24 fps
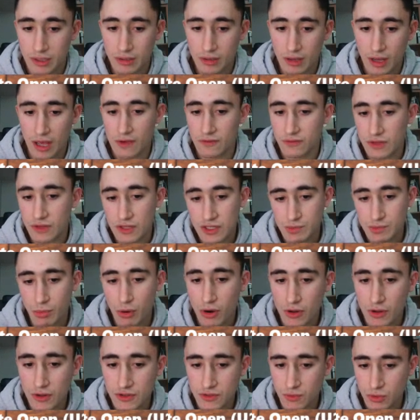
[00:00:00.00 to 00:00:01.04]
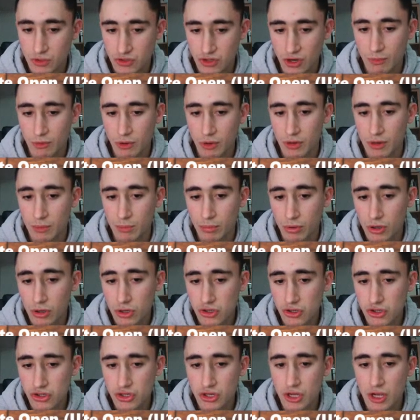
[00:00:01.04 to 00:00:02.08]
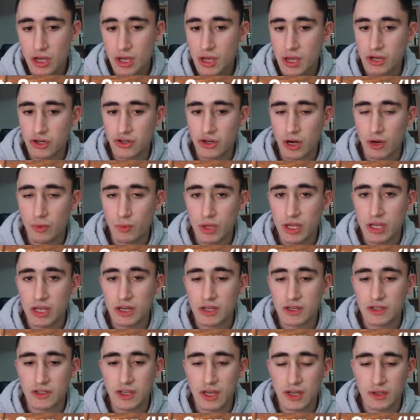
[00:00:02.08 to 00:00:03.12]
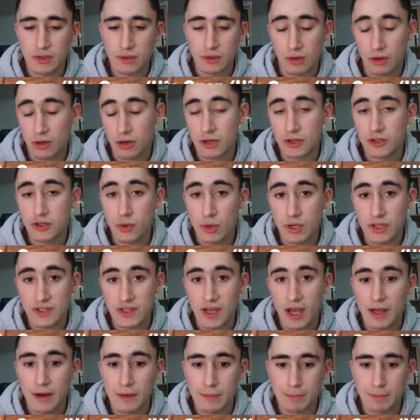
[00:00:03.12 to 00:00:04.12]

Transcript: I have these pawns which I'm going to push and try to weaken his king or his queen side.